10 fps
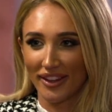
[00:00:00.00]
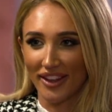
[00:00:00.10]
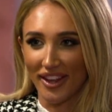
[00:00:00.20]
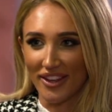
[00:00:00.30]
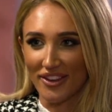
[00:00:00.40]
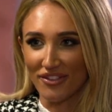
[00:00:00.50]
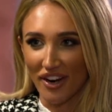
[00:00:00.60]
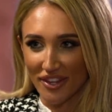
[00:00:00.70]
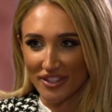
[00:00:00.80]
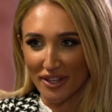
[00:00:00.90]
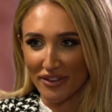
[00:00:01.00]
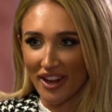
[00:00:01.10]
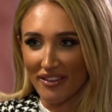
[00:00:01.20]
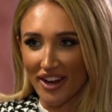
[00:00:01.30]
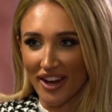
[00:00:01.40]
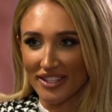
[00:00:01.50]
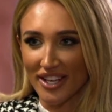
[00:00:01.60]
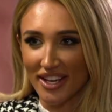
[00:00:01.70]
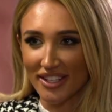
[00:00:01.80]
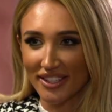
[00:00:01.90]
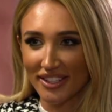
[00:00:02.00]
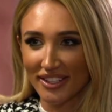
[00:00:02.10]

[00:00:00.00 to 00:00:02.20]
That you rate yourself 11 out of 10.